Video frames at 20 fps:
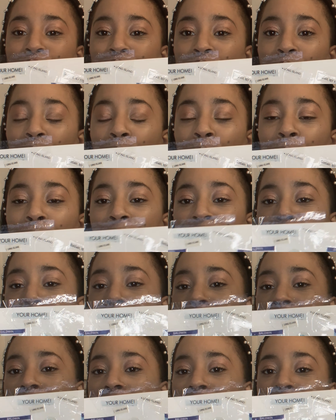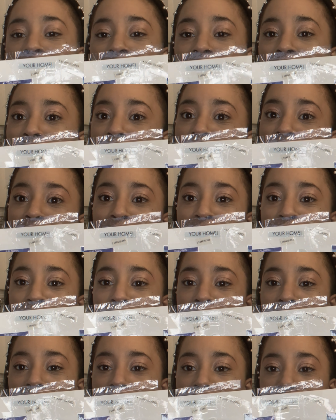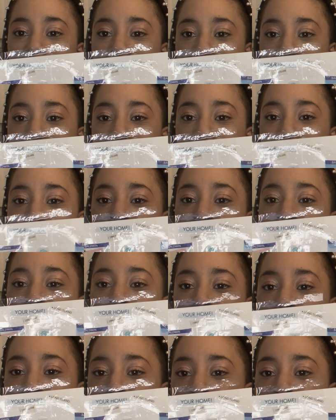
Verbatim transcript: So I think this is a great idea for somebody